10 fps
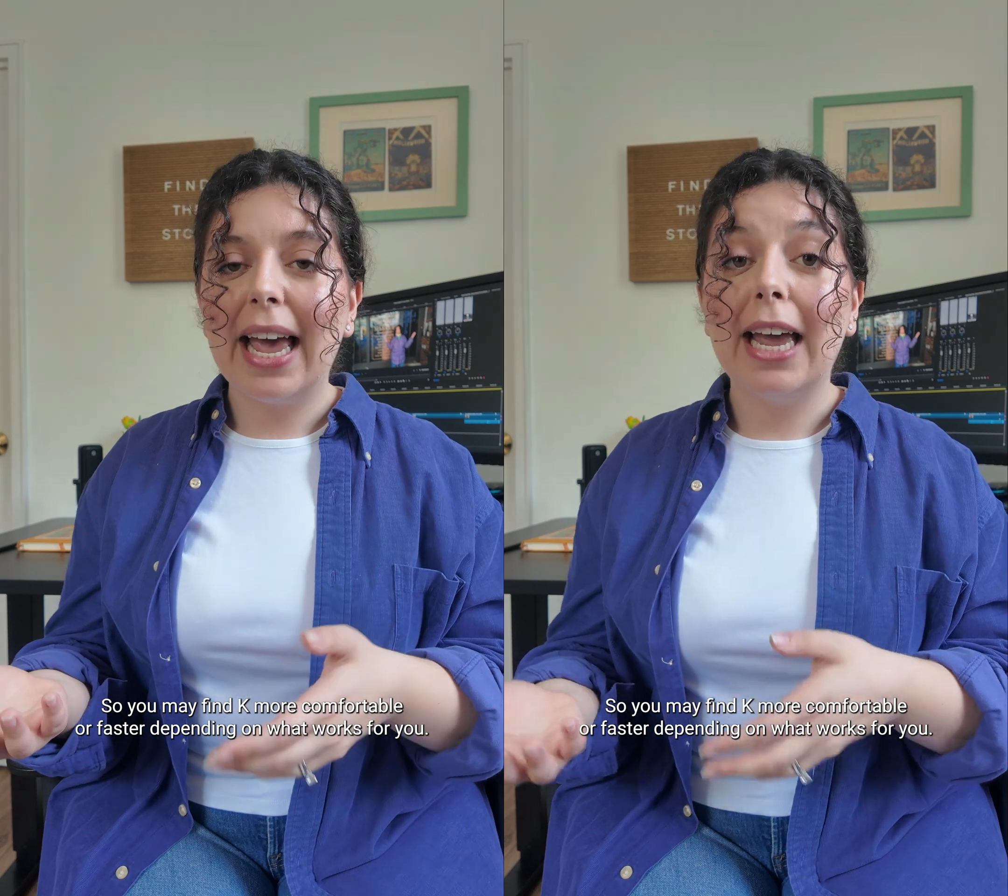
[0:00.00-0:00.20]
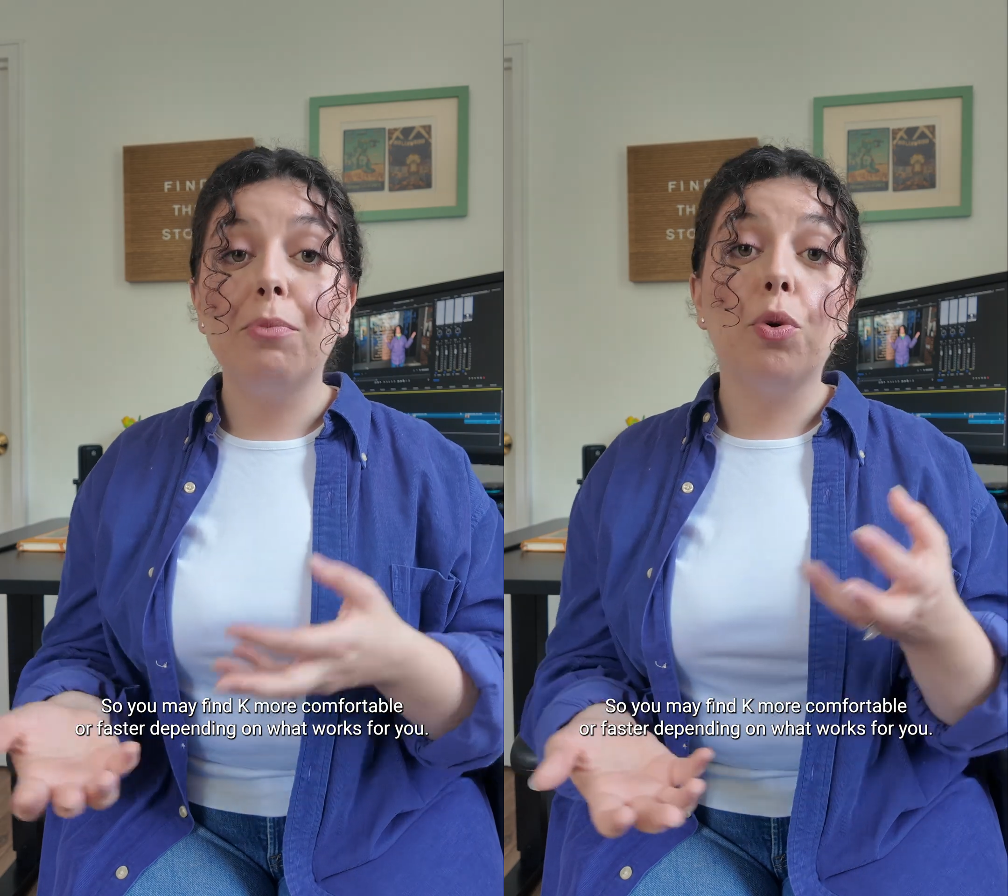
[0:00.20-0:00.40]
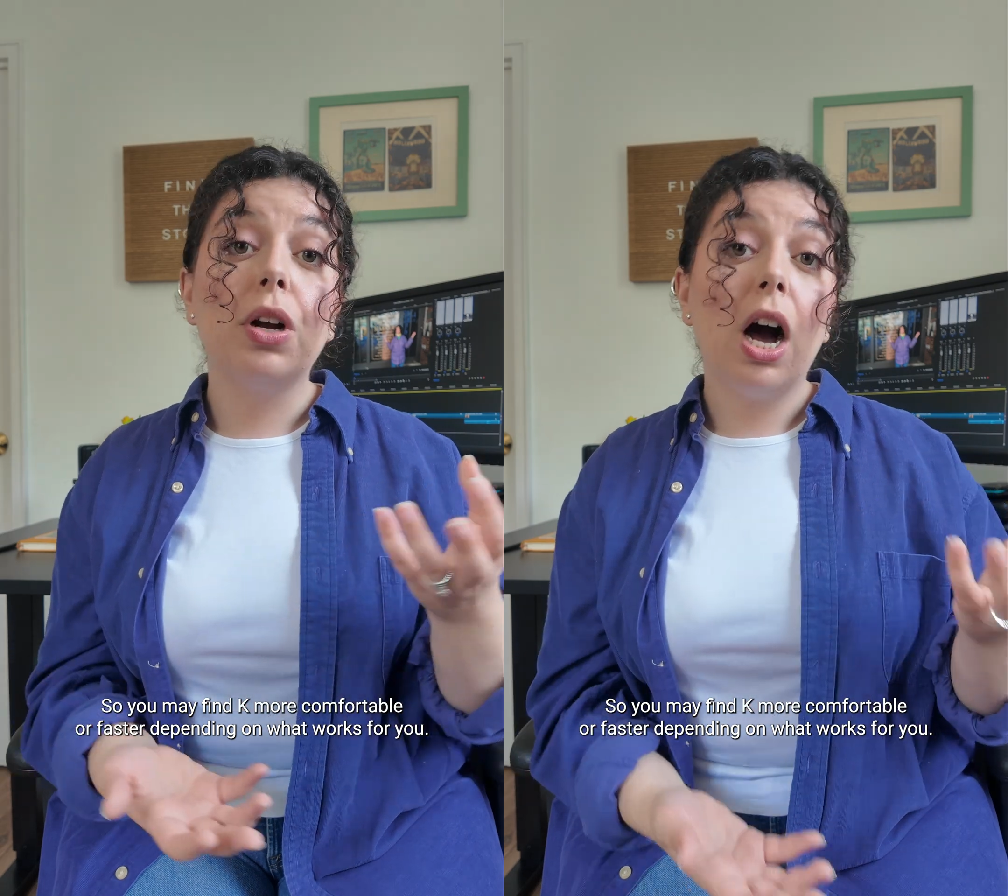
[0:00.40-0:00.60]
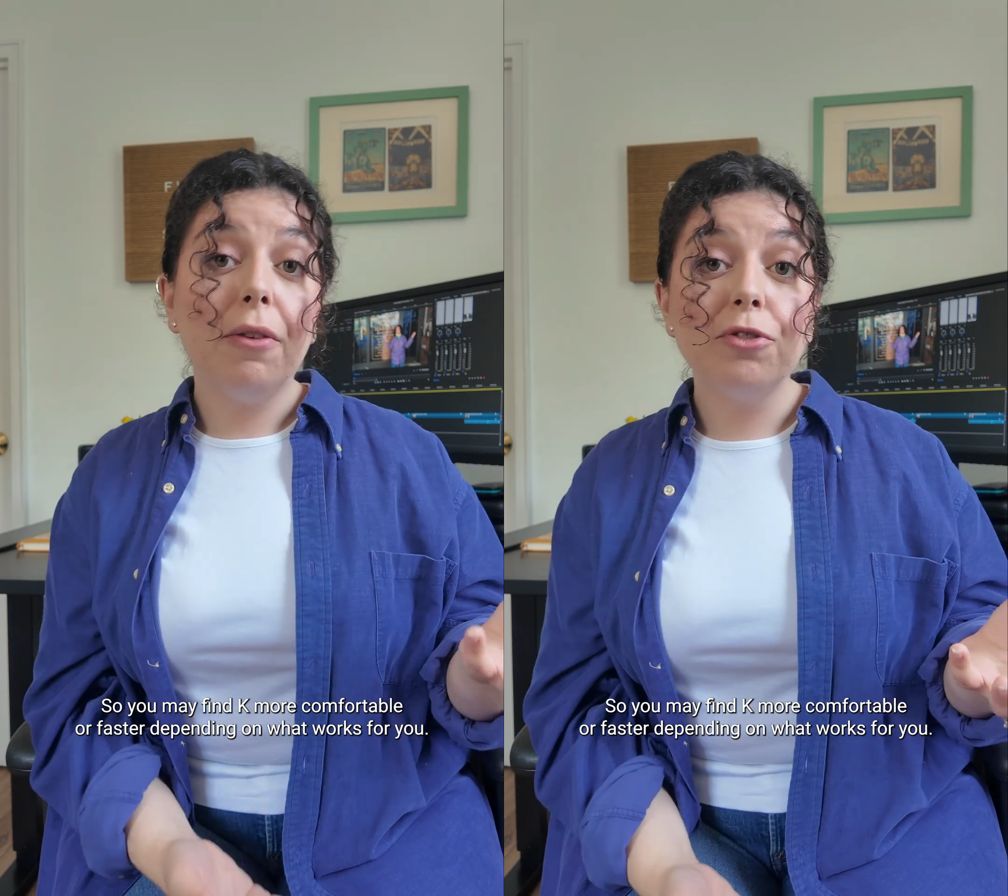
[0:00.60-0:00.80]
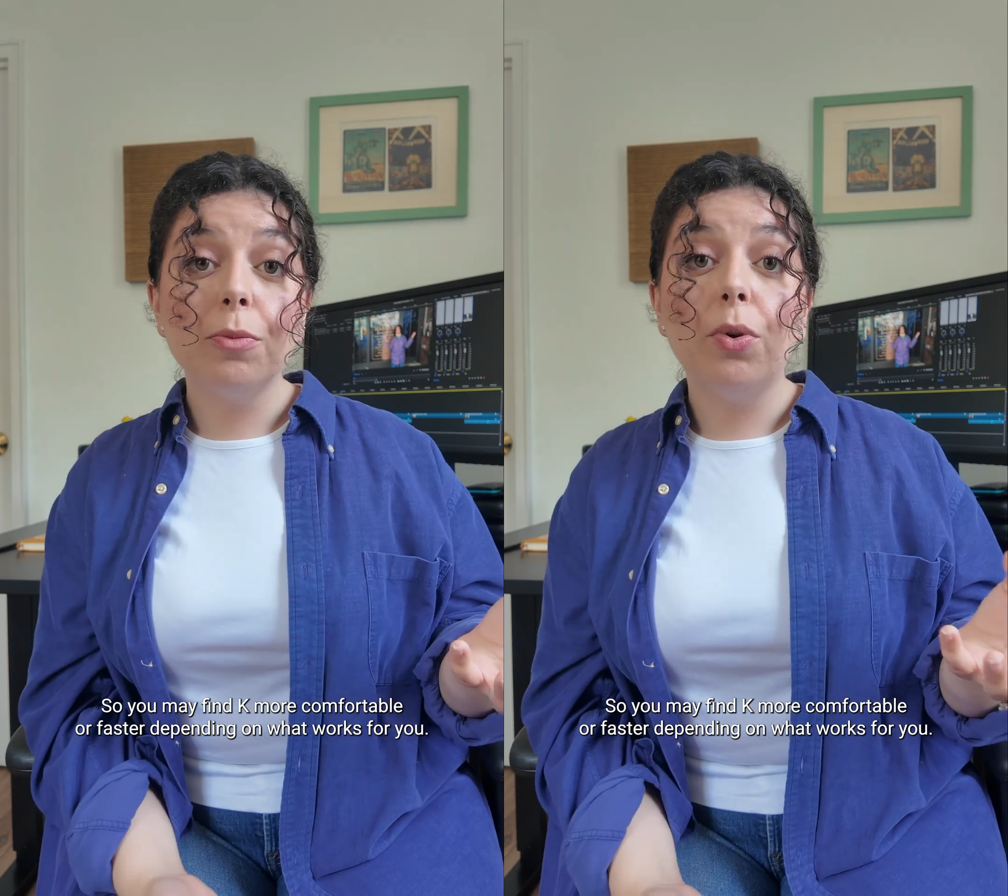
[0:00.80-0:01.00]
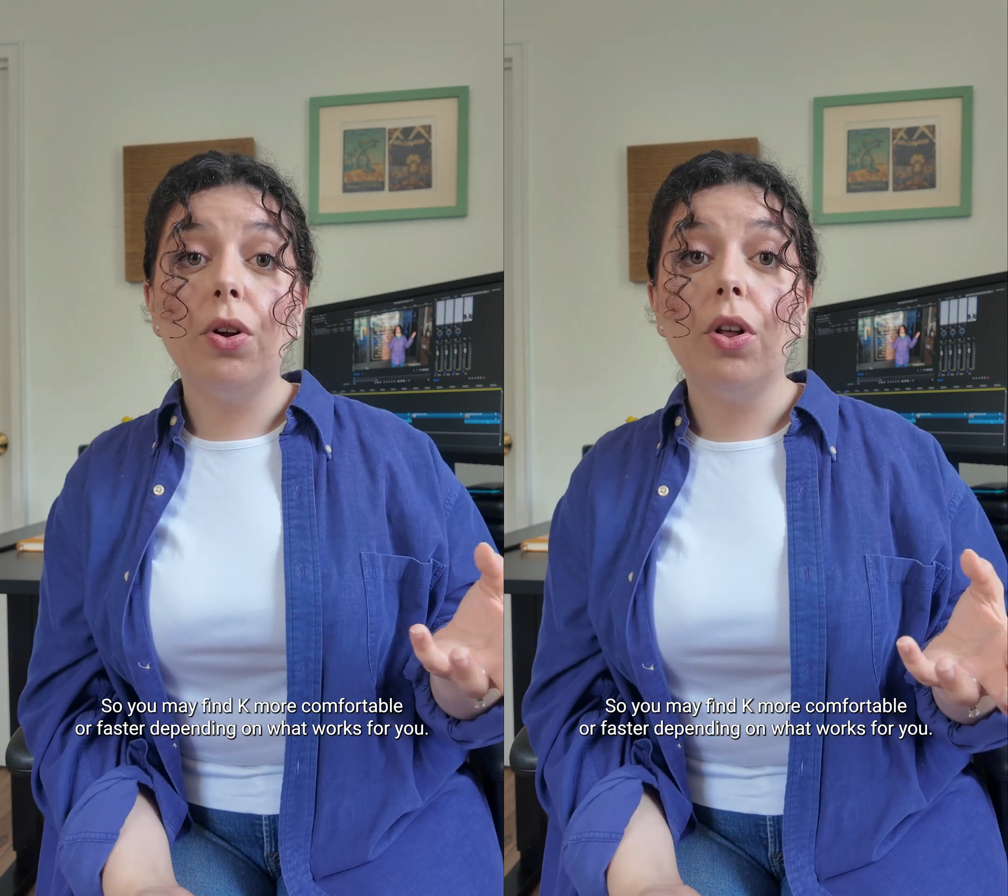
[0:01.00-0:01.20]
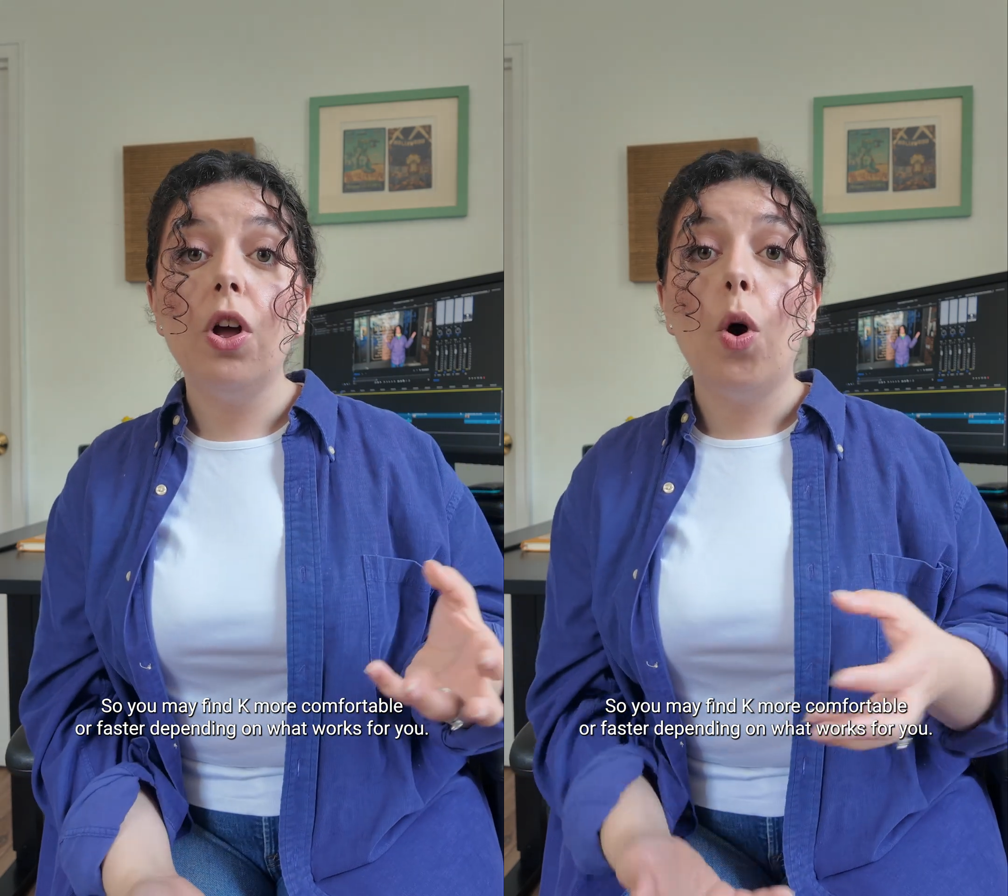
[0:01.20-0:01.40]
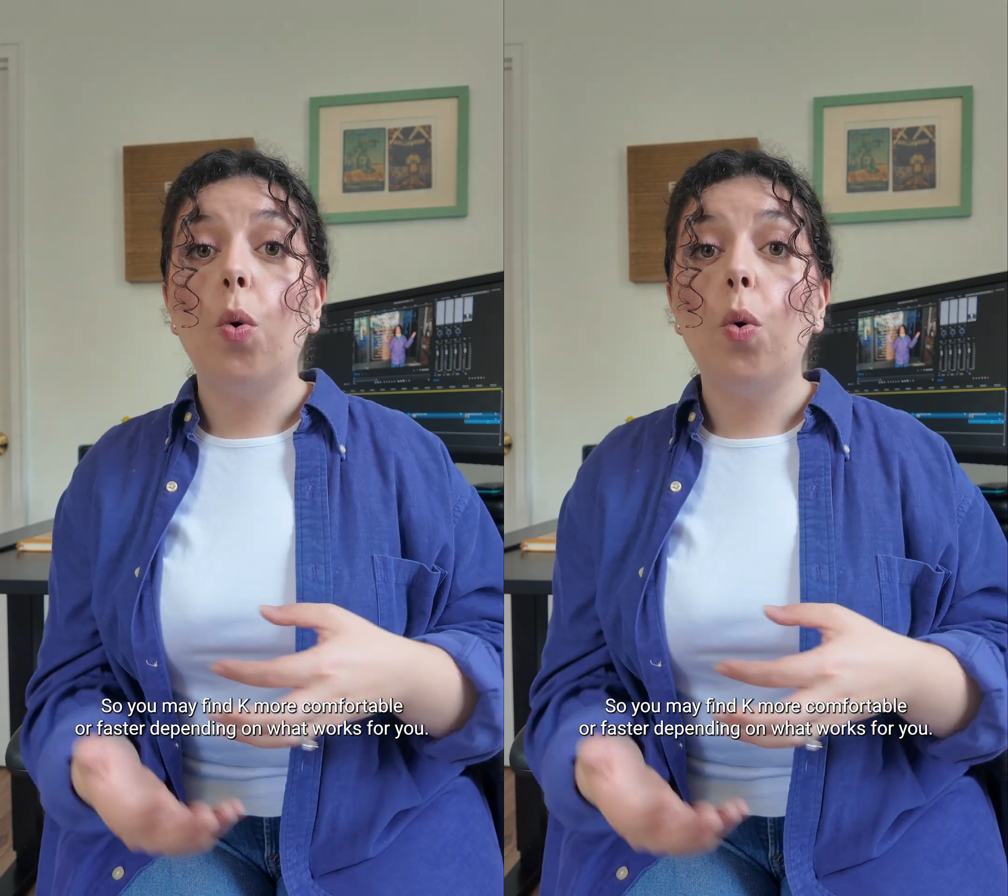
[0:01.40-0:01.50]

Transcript: K more comfortable